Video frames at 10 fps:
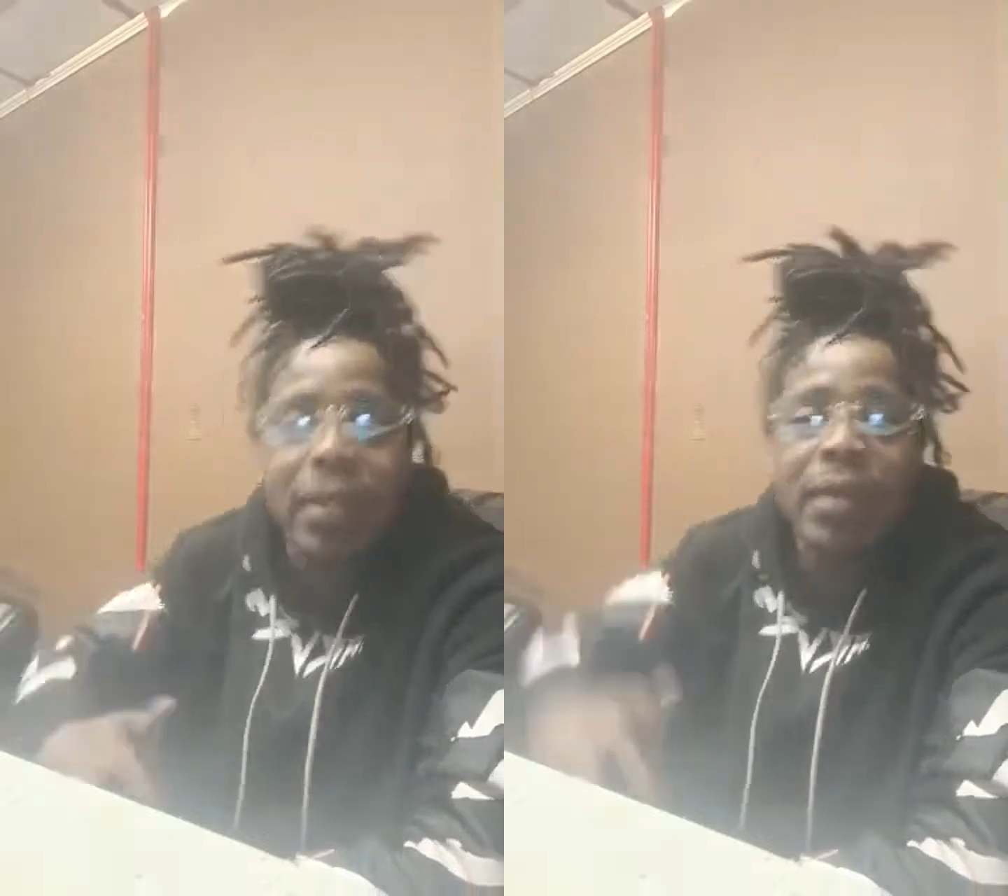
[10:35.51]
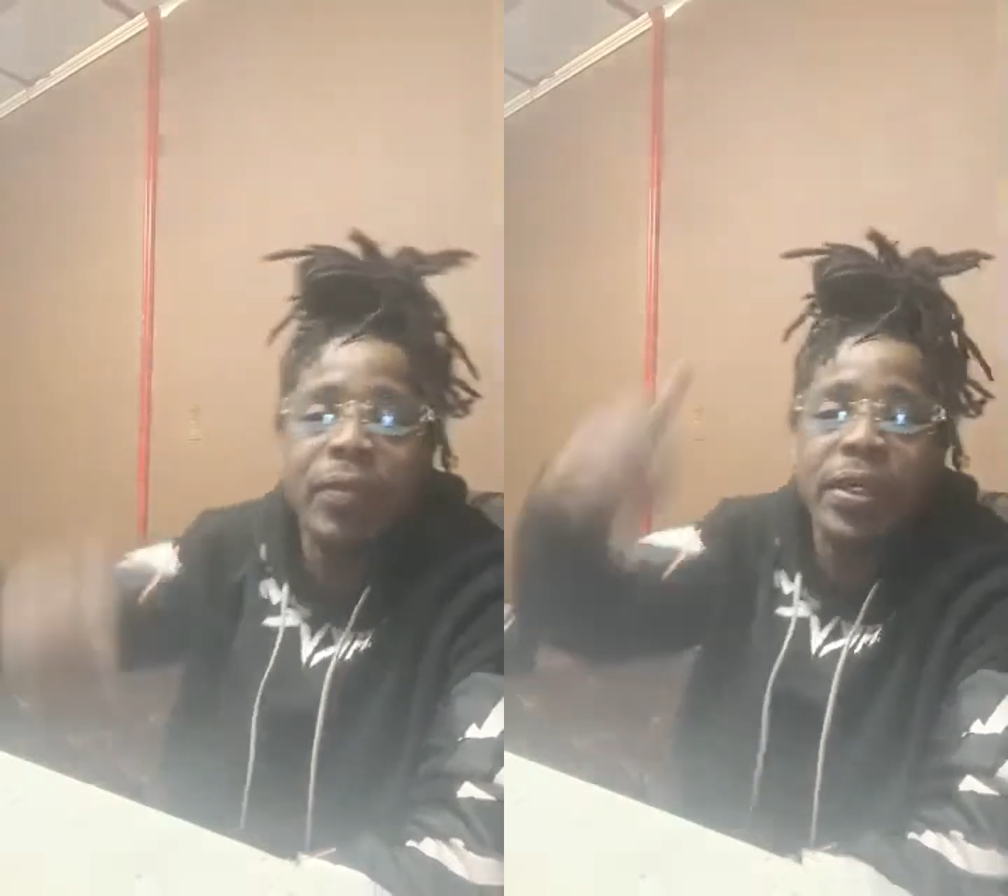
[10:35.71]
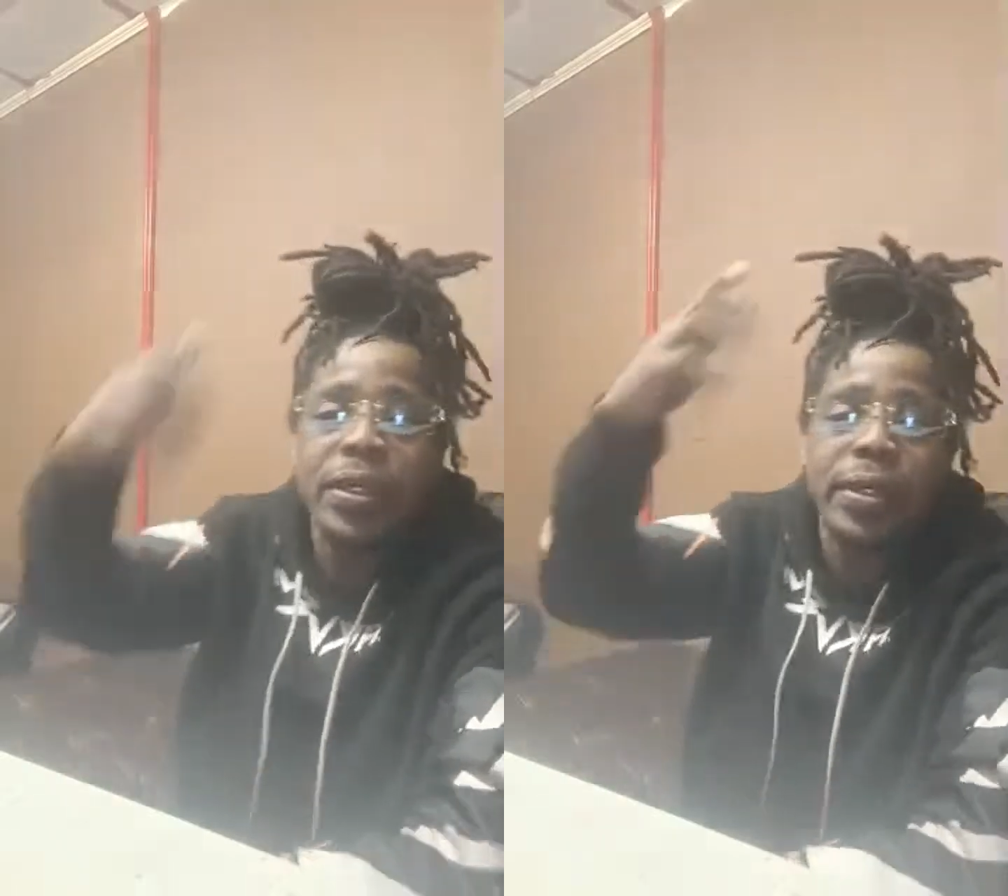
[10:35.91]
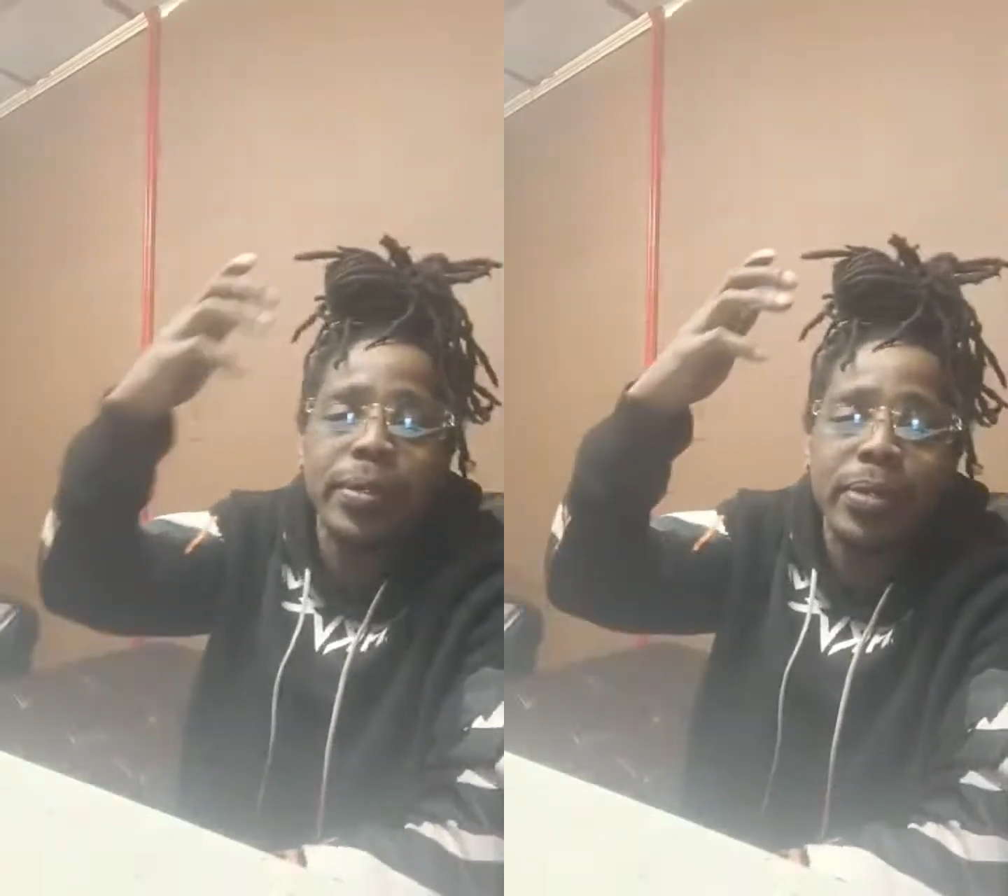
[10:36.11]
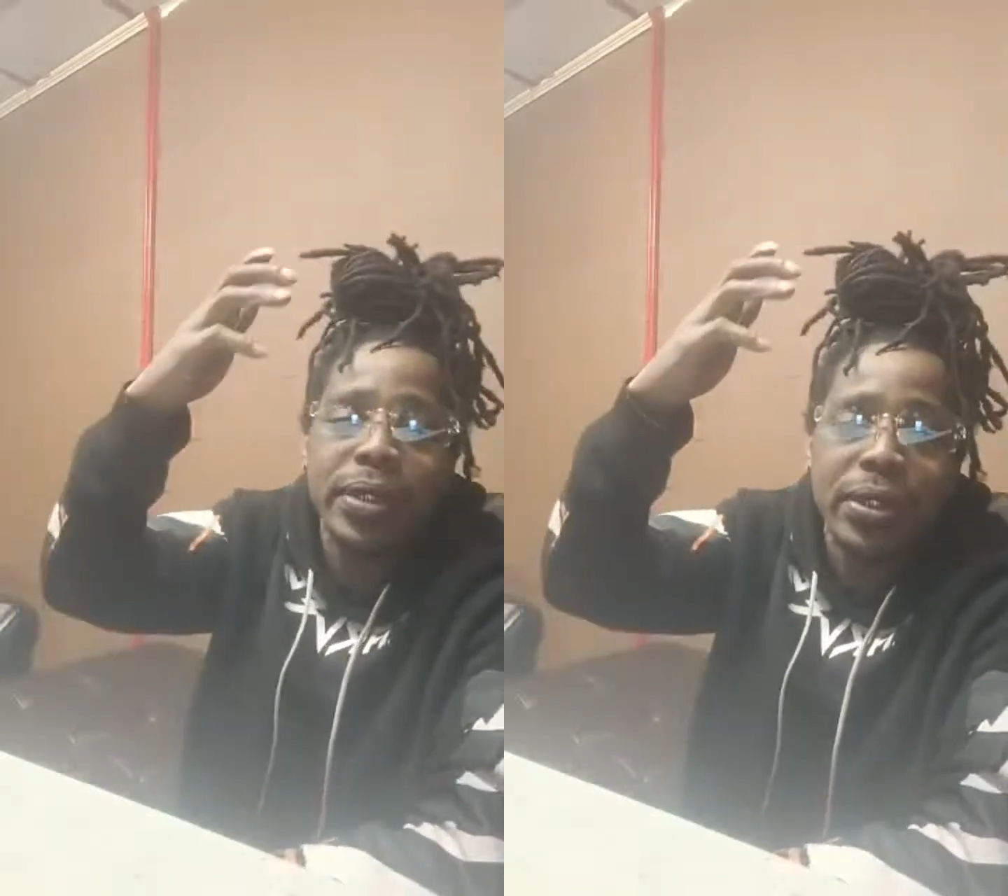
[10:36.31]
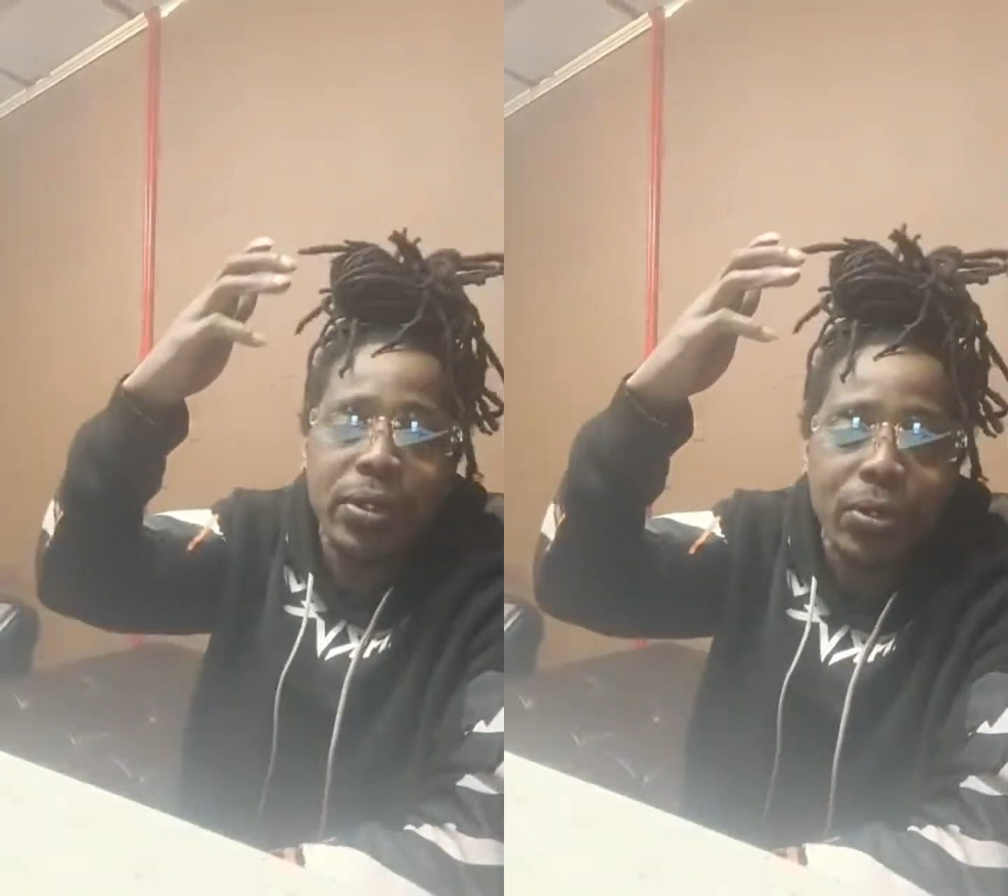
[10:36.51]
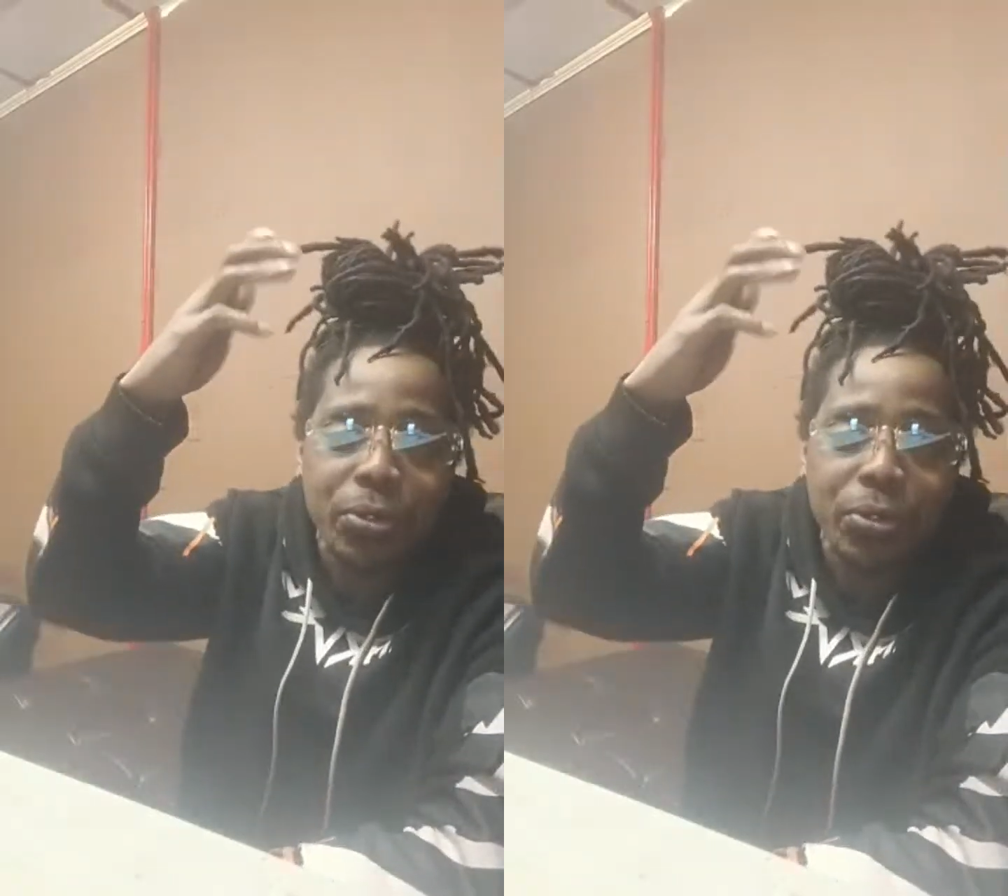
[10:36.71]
for either them to either go to